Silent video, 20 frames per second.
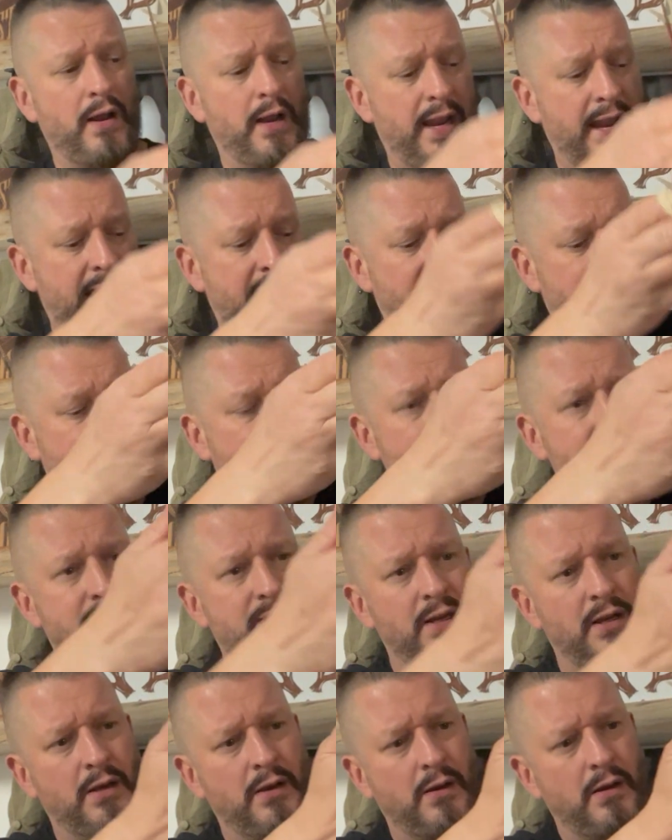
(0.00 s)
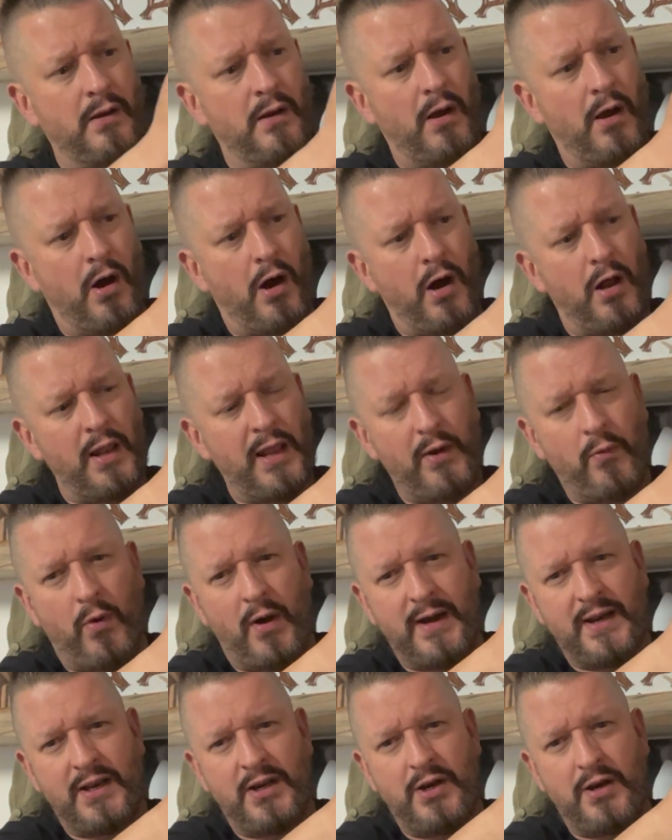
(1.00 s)
And all I
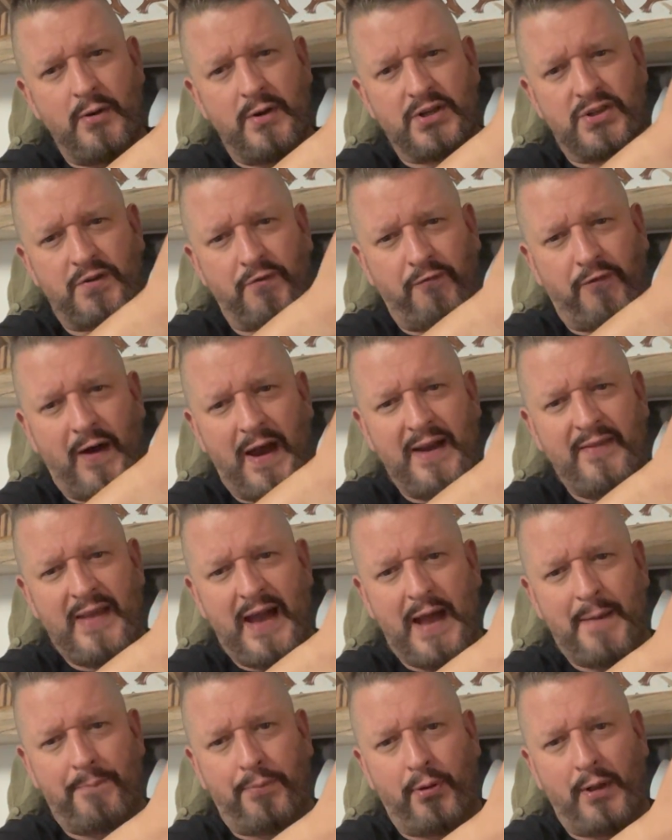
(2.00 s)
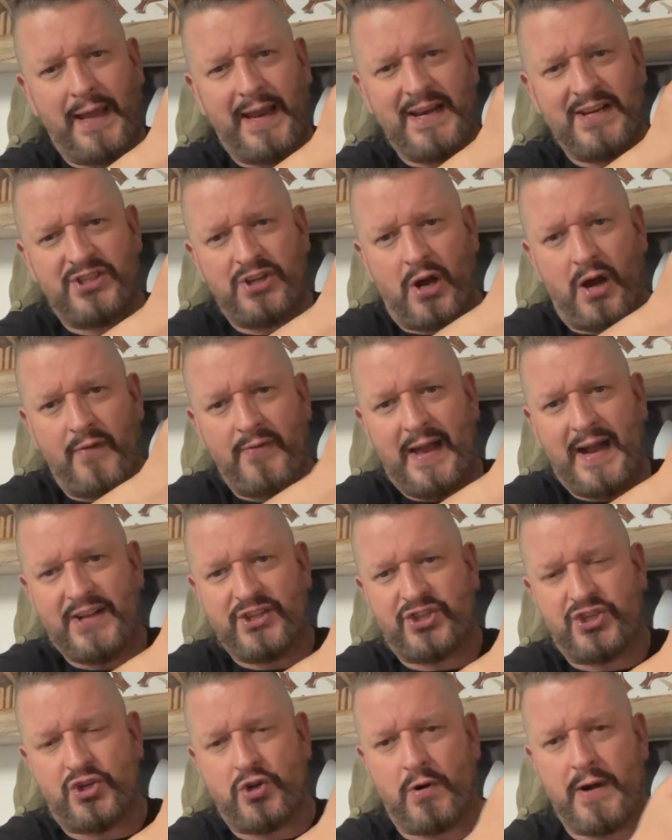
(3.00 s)
want you to do is find that place on that
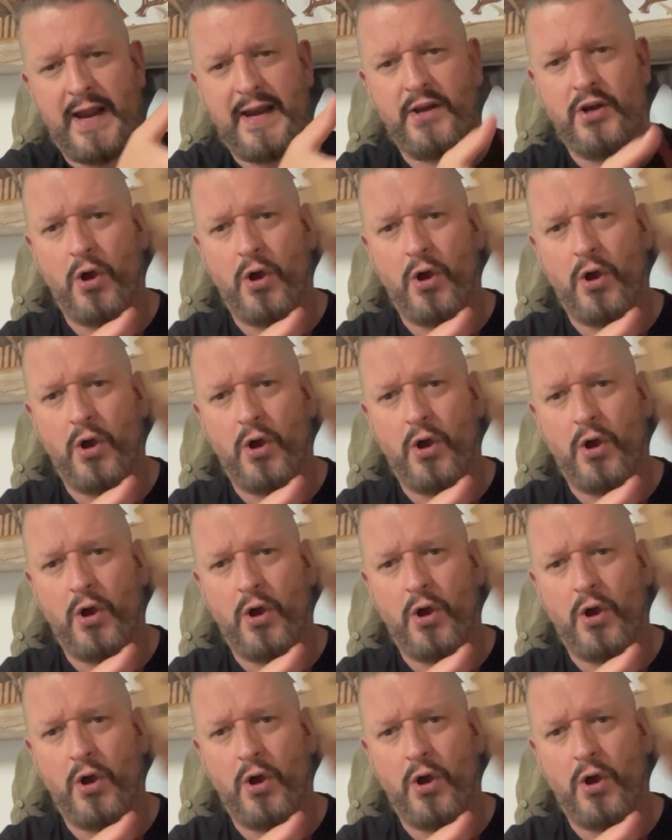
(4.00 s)
string